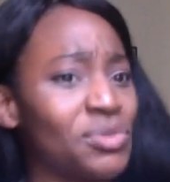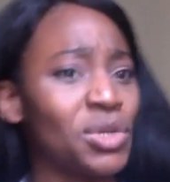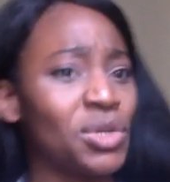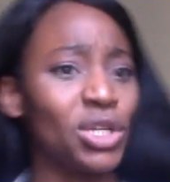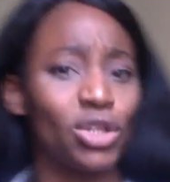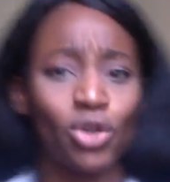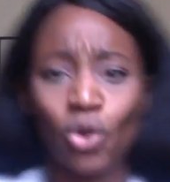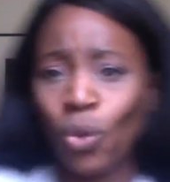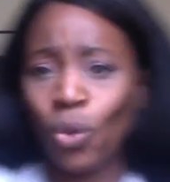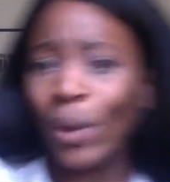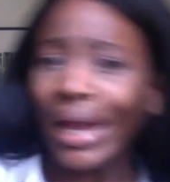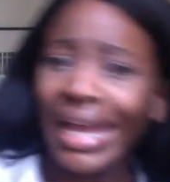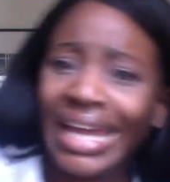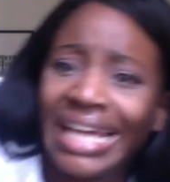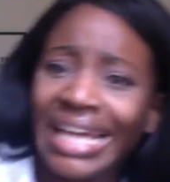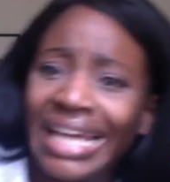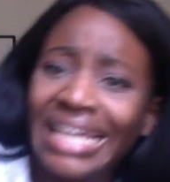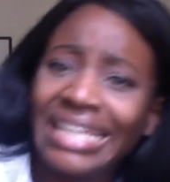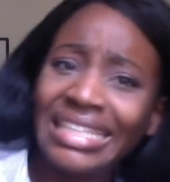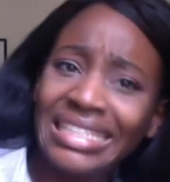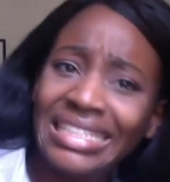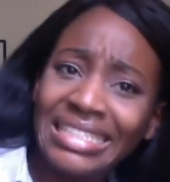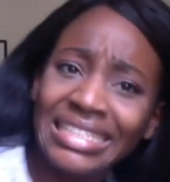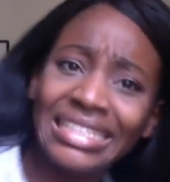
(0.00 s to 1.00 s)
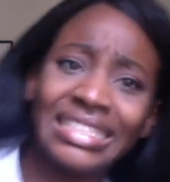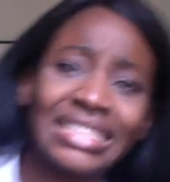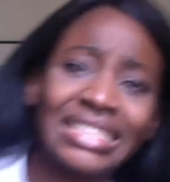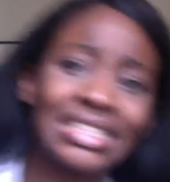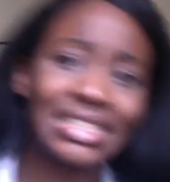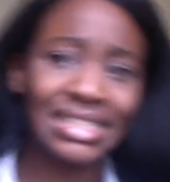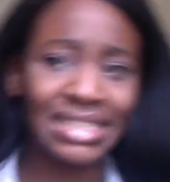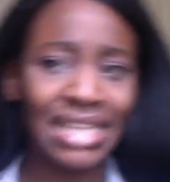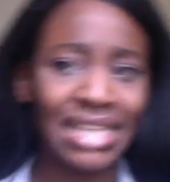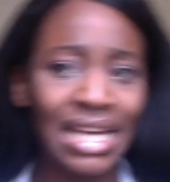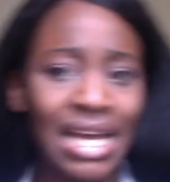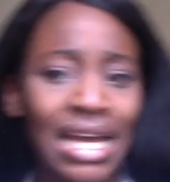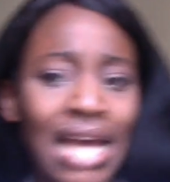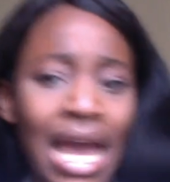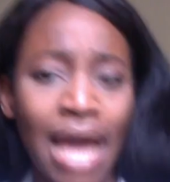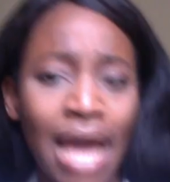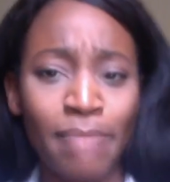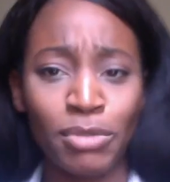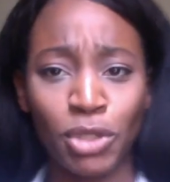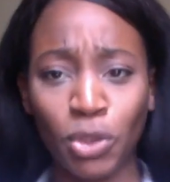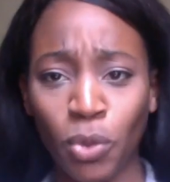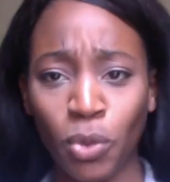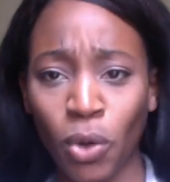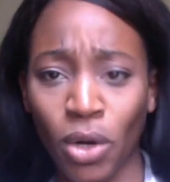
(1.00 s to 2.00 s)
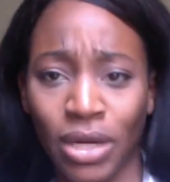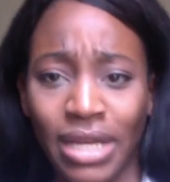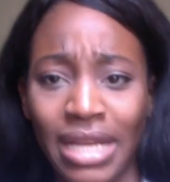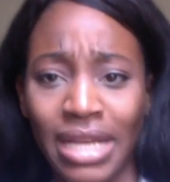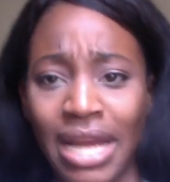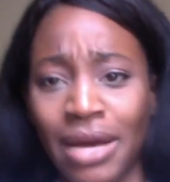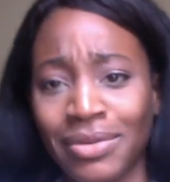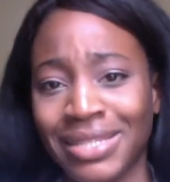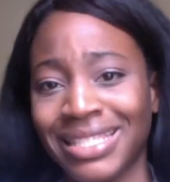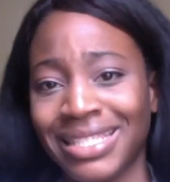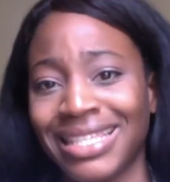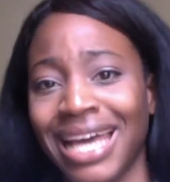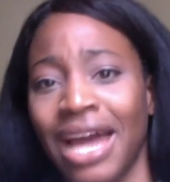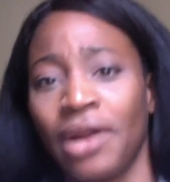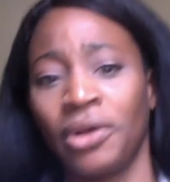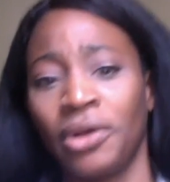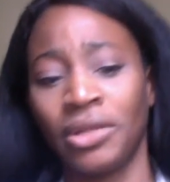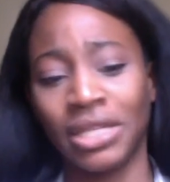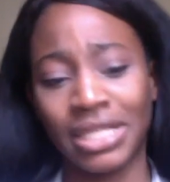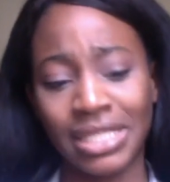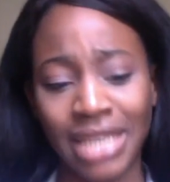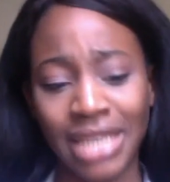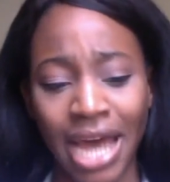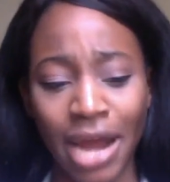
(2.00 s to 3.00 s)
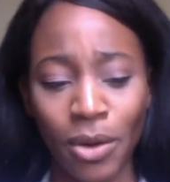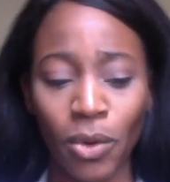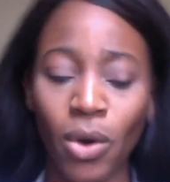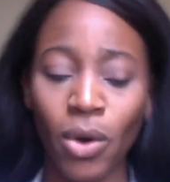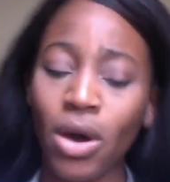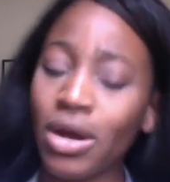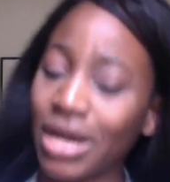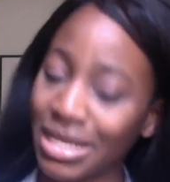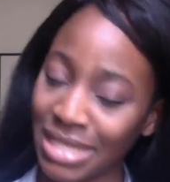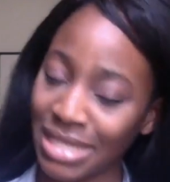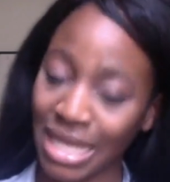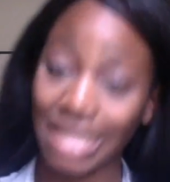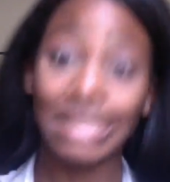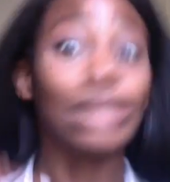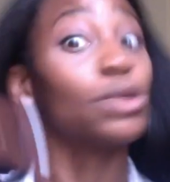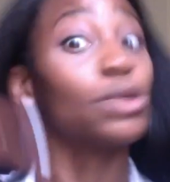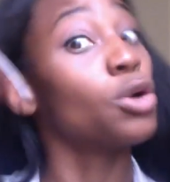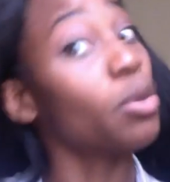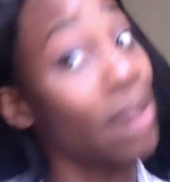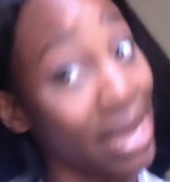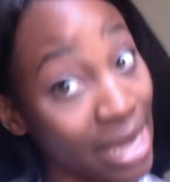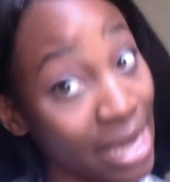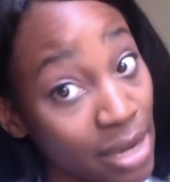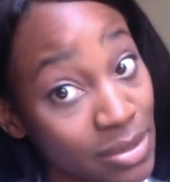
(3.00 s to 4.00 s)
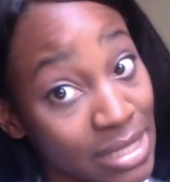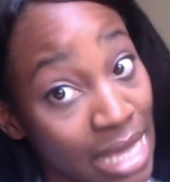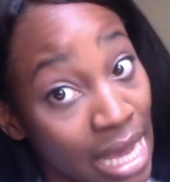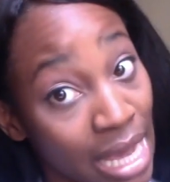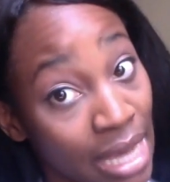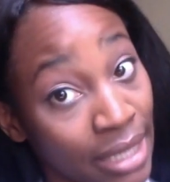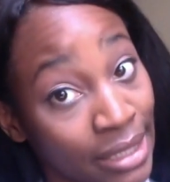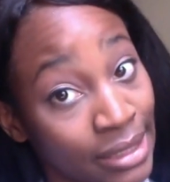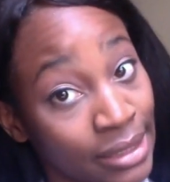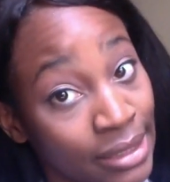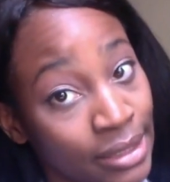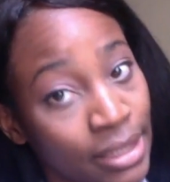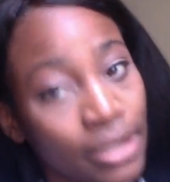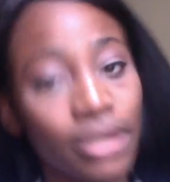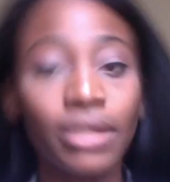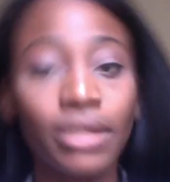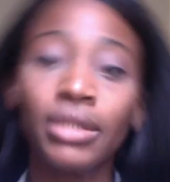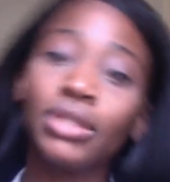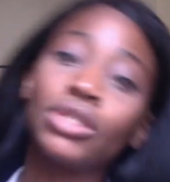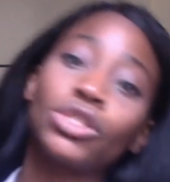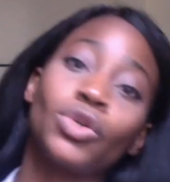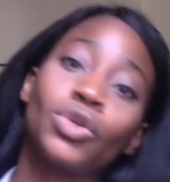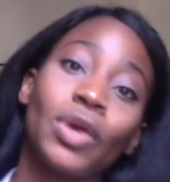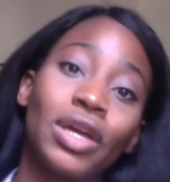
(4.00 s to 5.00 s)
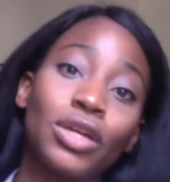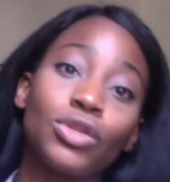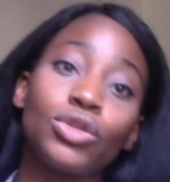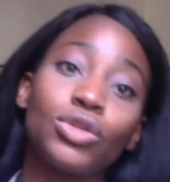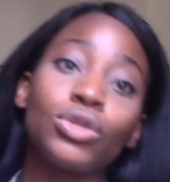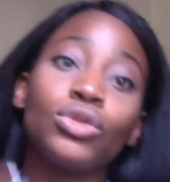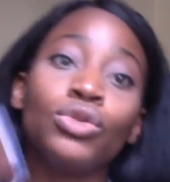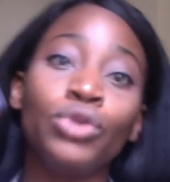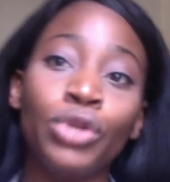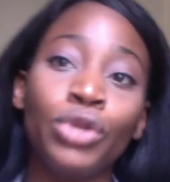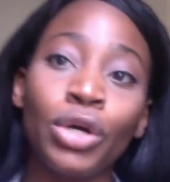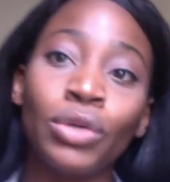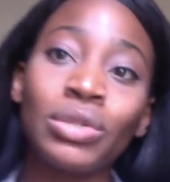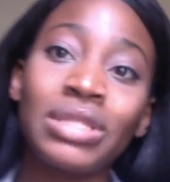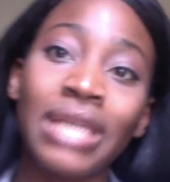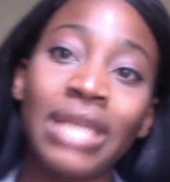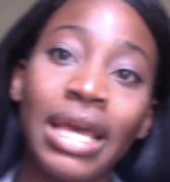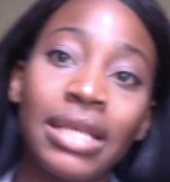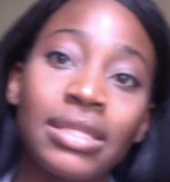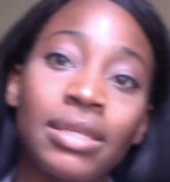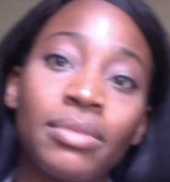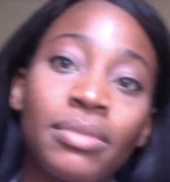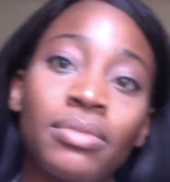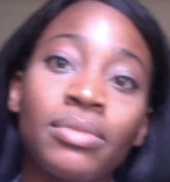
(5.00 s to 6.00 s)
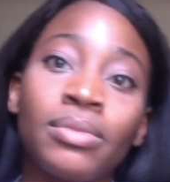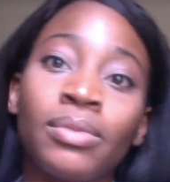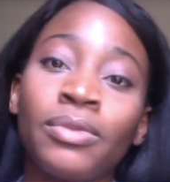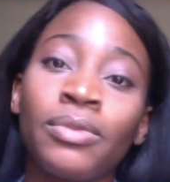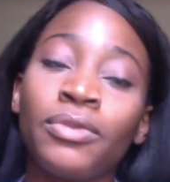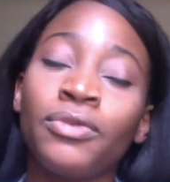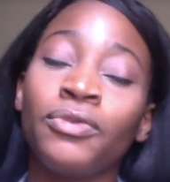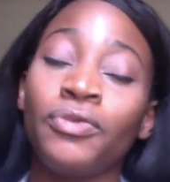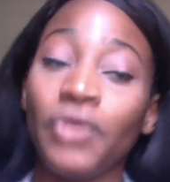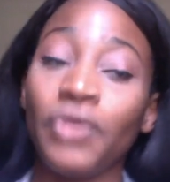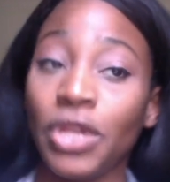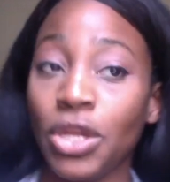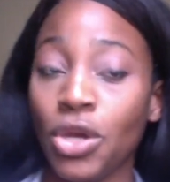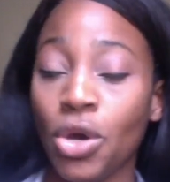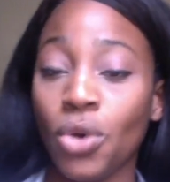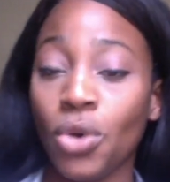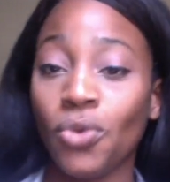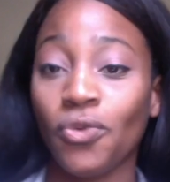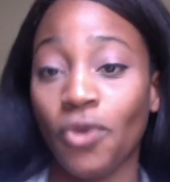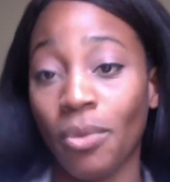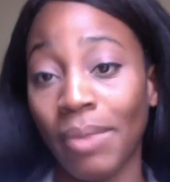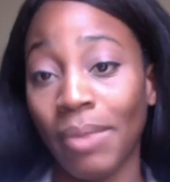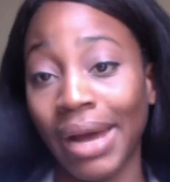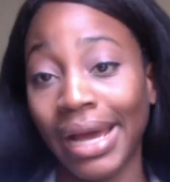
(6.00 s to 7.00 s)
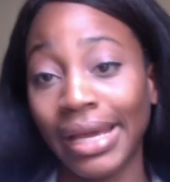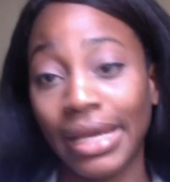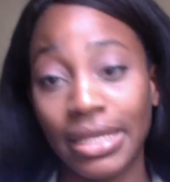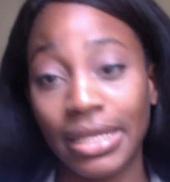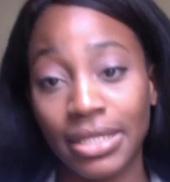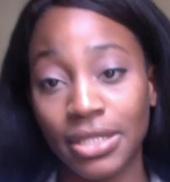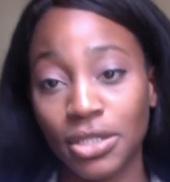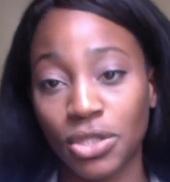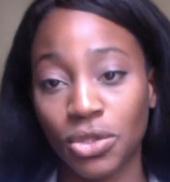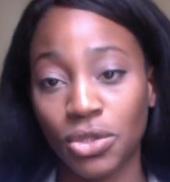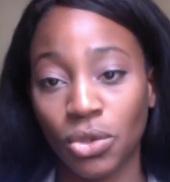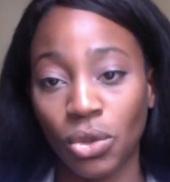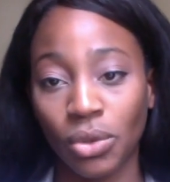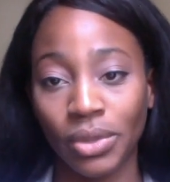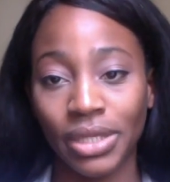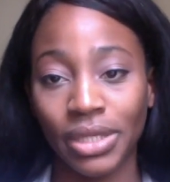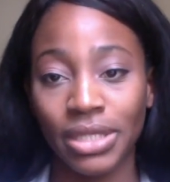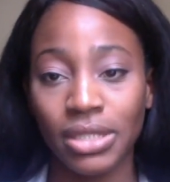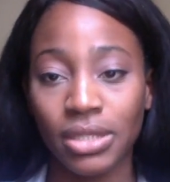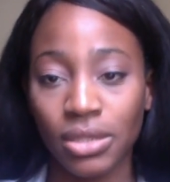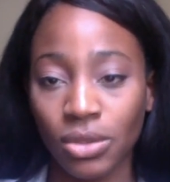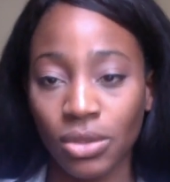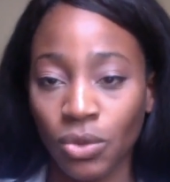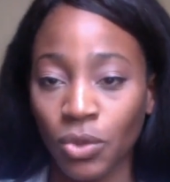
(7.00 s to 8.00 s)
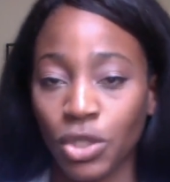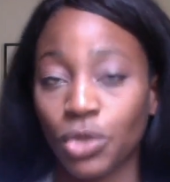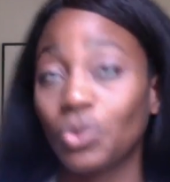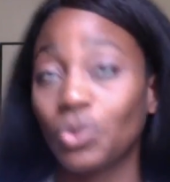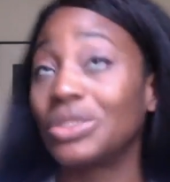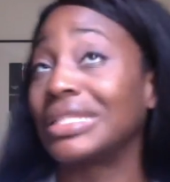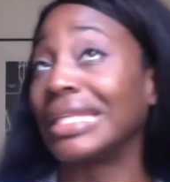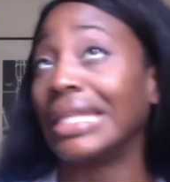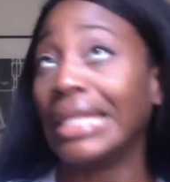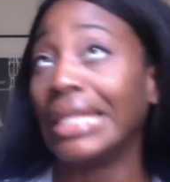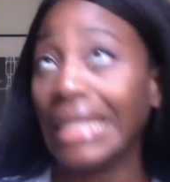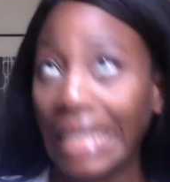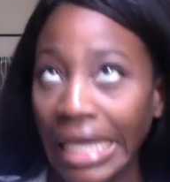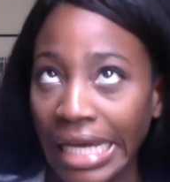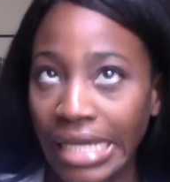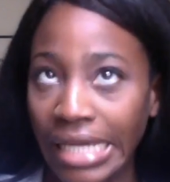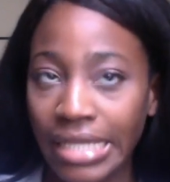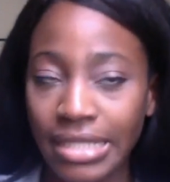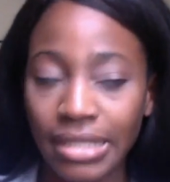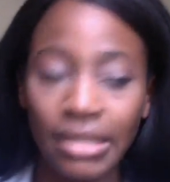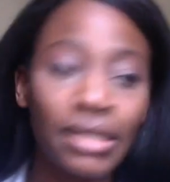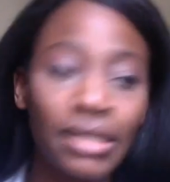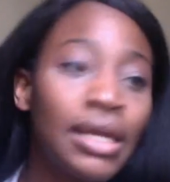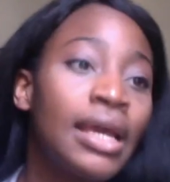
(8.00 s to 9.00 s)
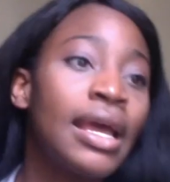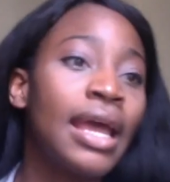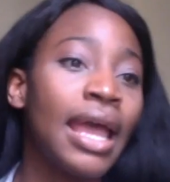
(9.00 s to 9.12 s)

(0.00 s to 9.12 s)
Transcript: with queens. I'm twerking outside on the sidewalk, because I did go back outside so I could, you know, take some video for my Insta stories, which was lit.